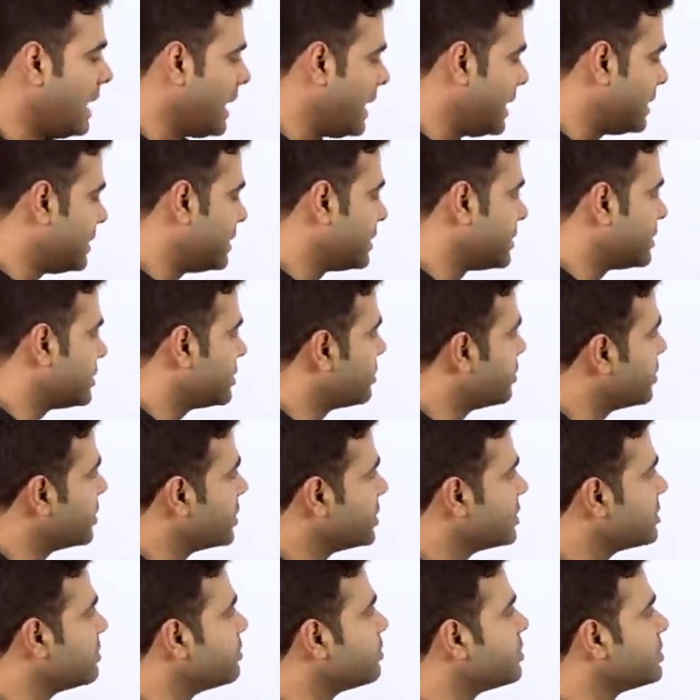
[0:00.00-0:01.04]
And this is the
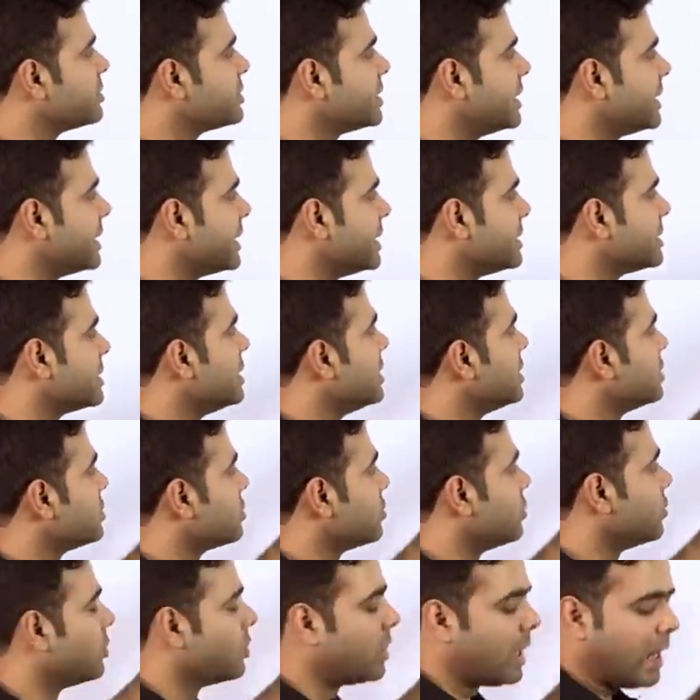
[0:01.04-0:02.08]
pretty simple sentence.
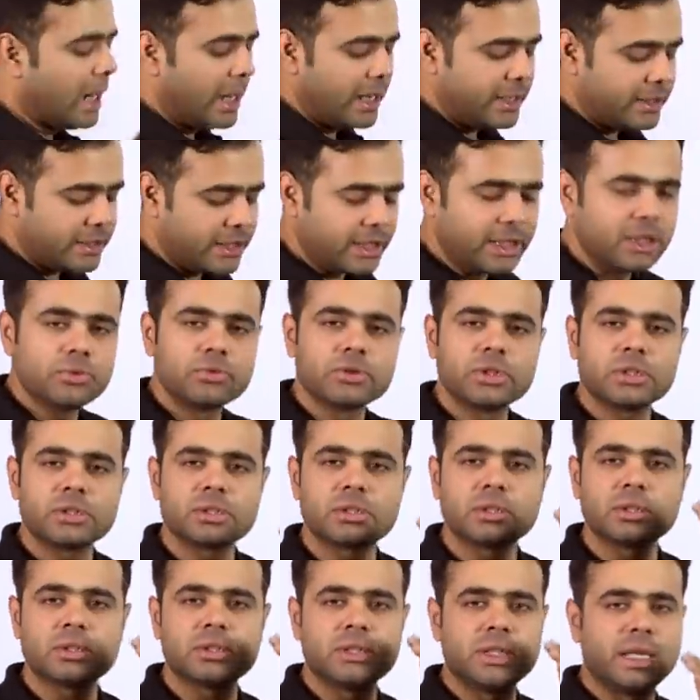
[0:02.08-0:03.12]
So I think you
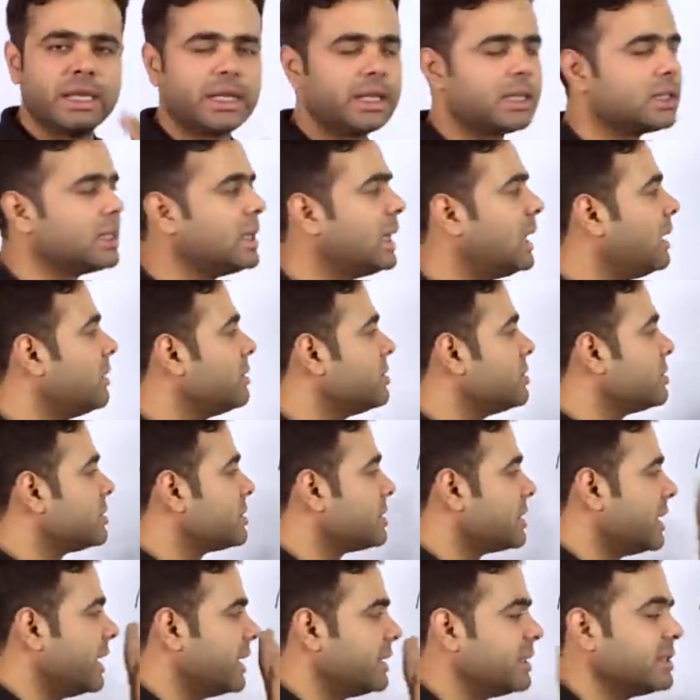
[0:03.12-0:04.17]
just take it down,
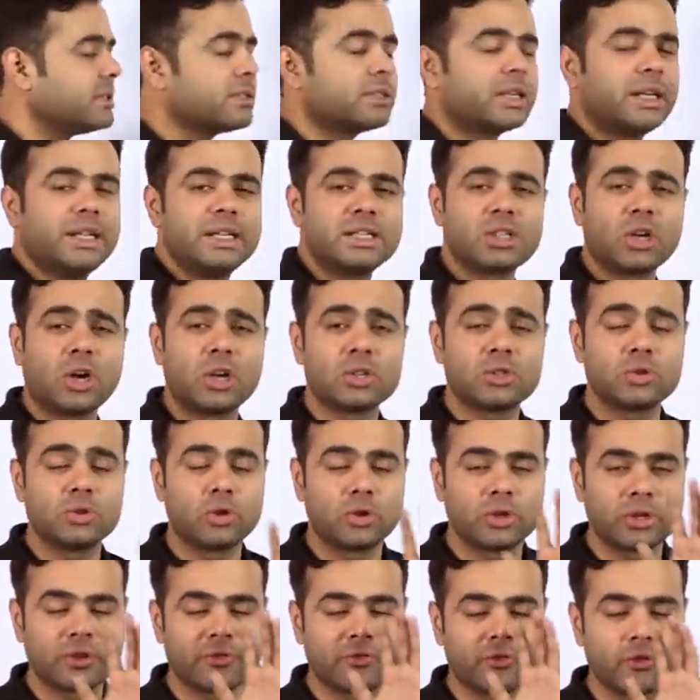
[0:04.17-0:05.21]
just take the screenshots.
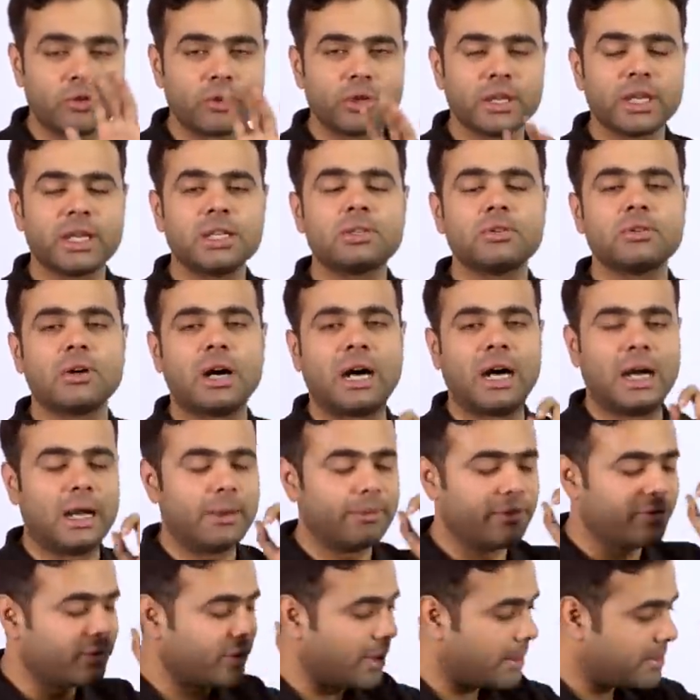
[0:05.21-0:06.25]
Don't forget to, uh,
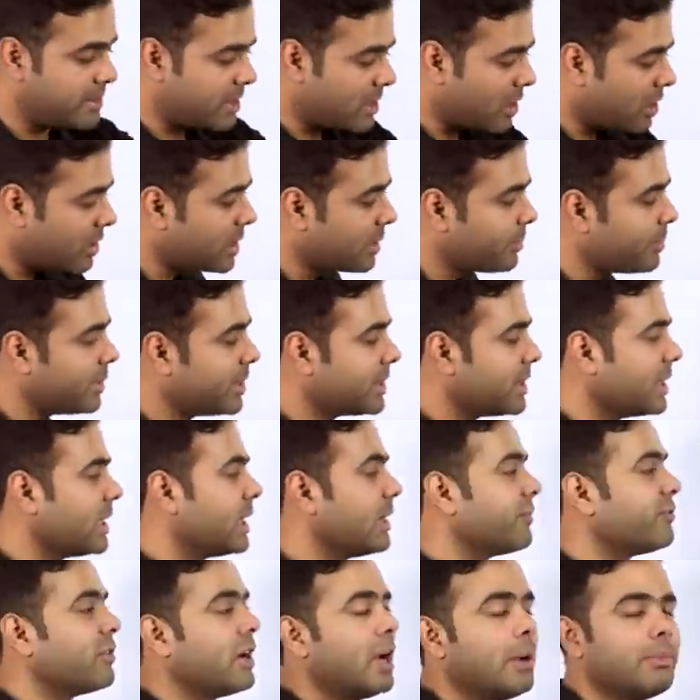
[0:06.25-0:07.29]
if I'm not repeating,
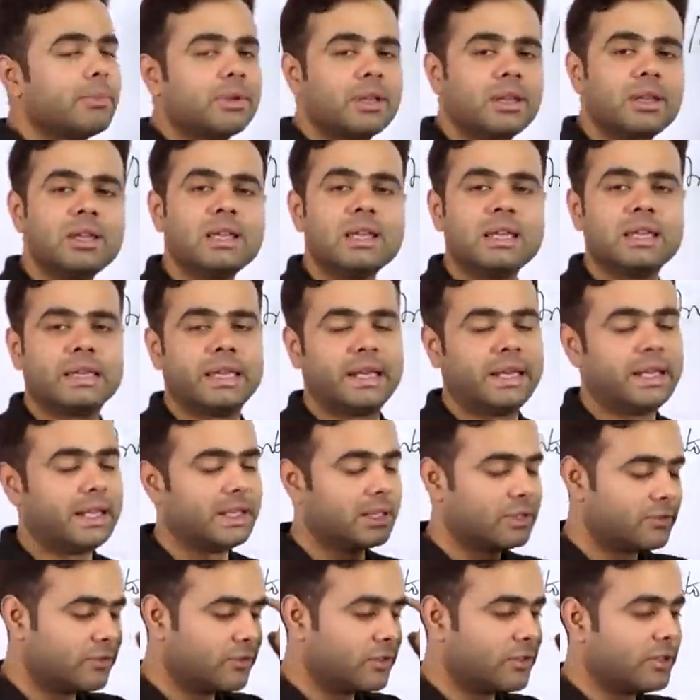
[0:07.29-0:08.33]
if I'm getting
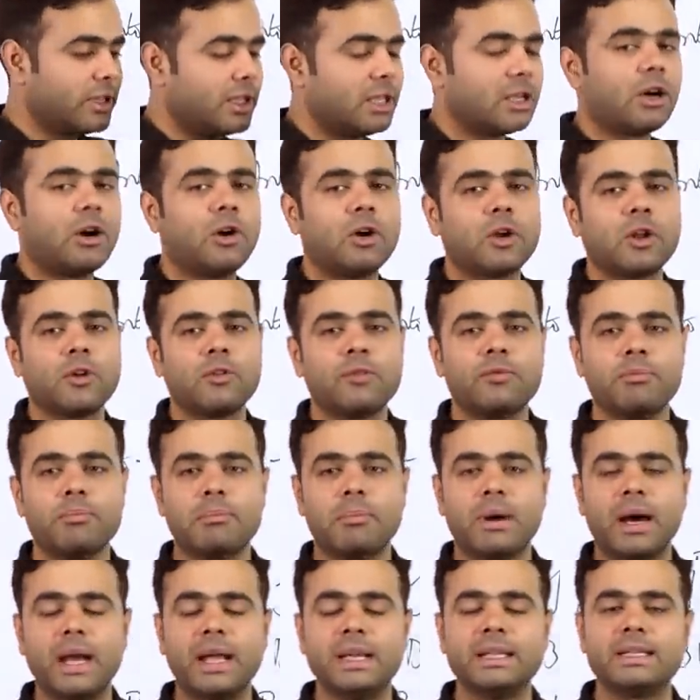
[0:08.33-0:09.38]
a thing out of
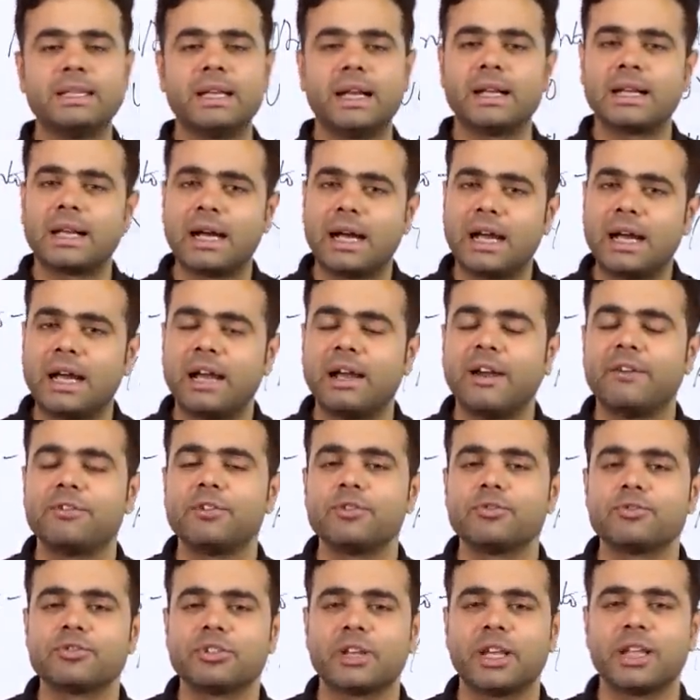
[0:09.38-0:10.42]
mind that I have
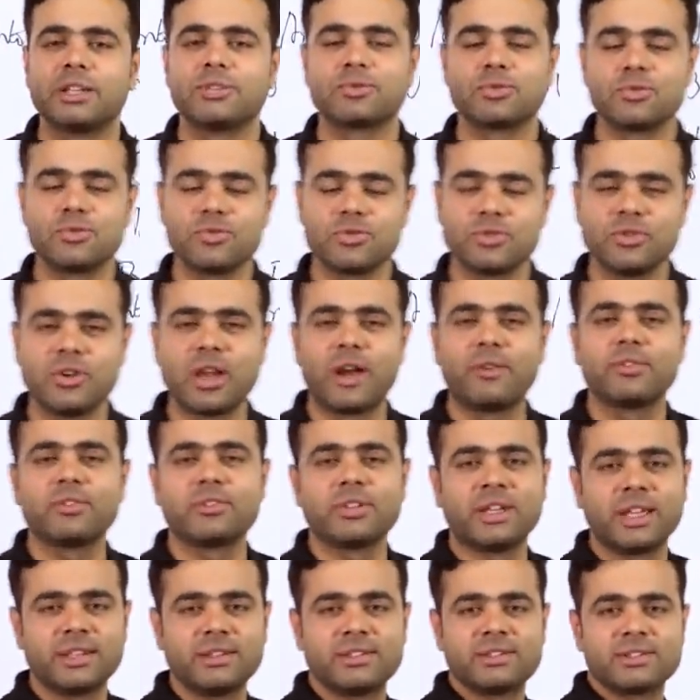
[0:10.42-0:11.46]
to say, students, you have to
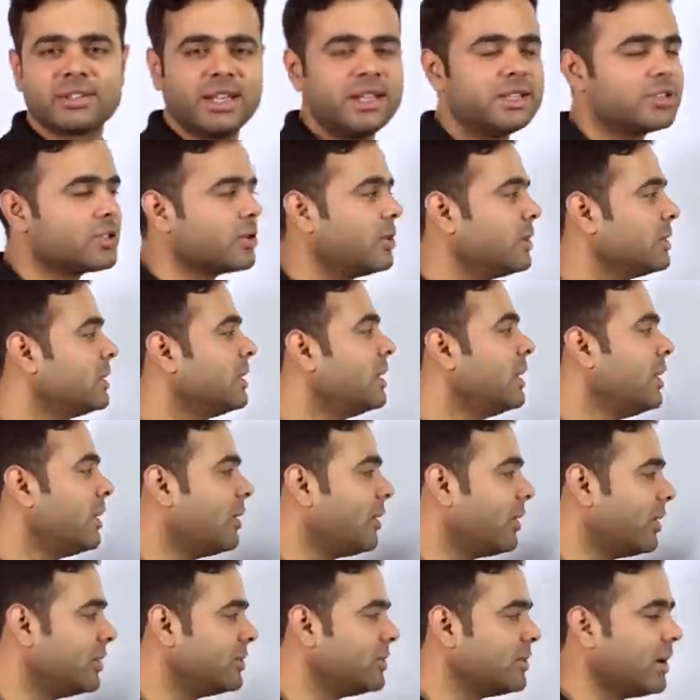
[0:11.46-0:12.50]
take the screenshot
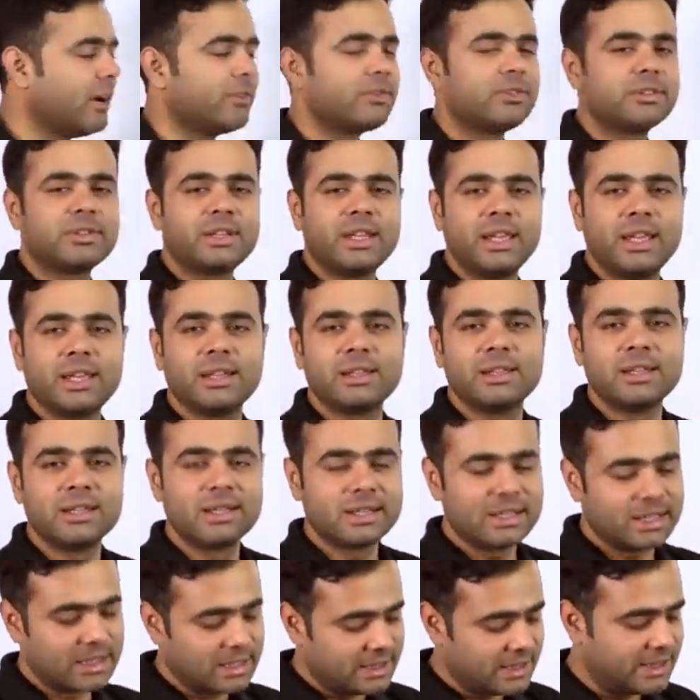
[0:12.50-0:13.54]
or you have to take
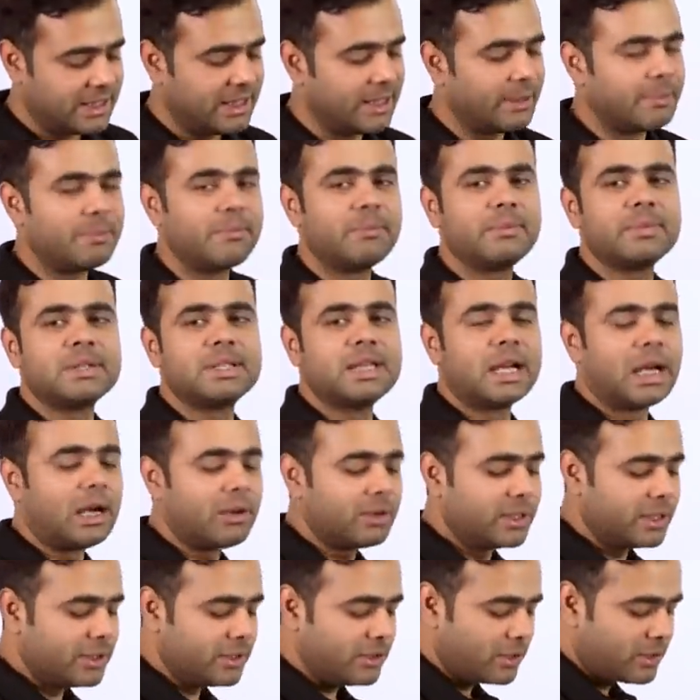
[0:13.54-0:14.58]
them
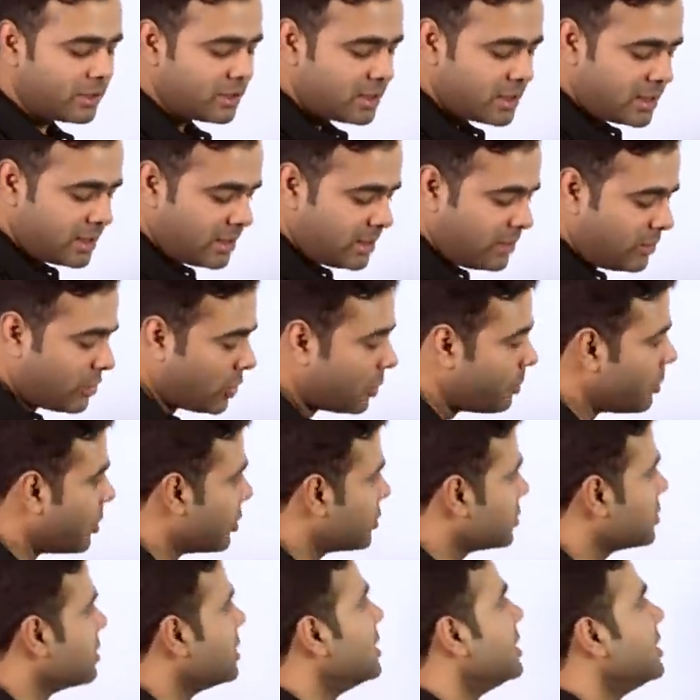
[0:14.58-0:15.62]
down in your
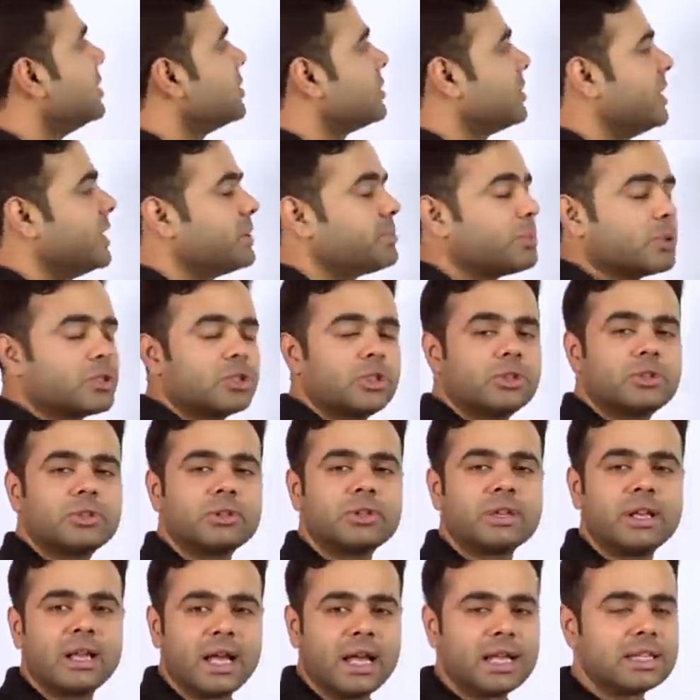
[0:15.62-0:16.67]
notebooks. So let's proceed to
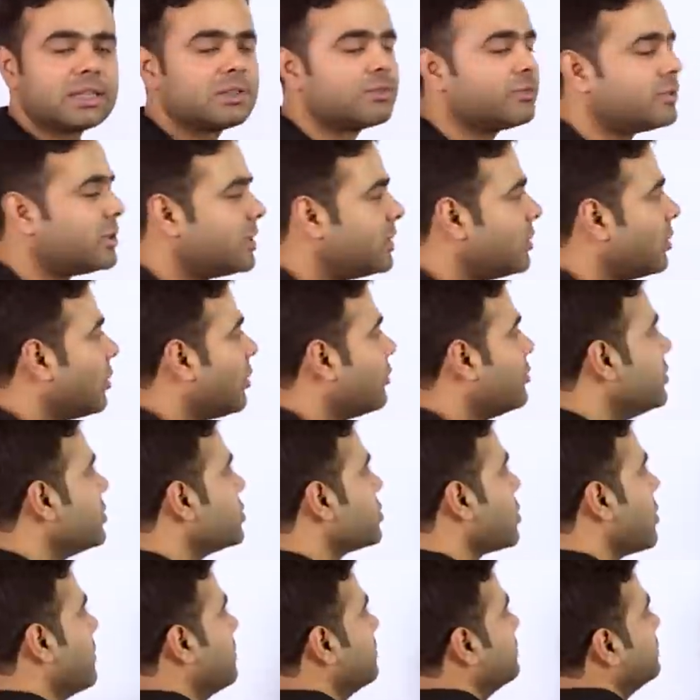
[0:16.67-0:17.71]
the last word of the
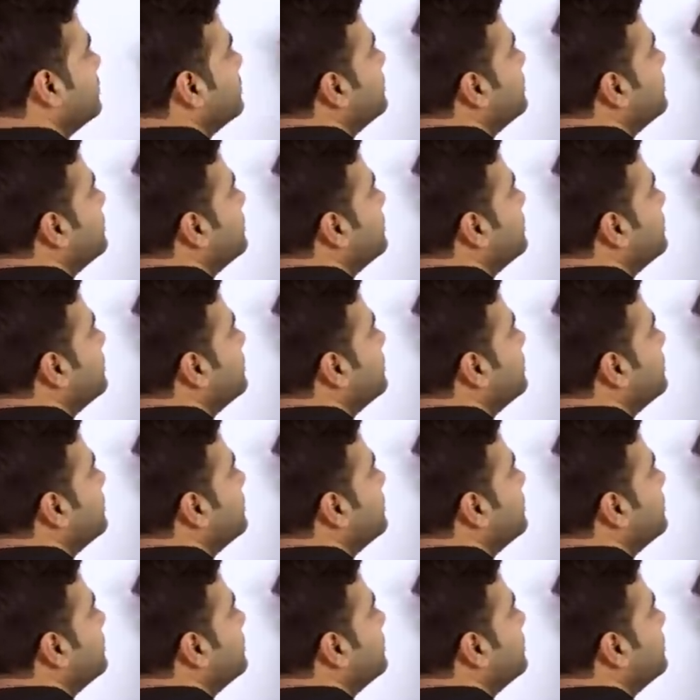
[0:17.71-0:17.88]
show.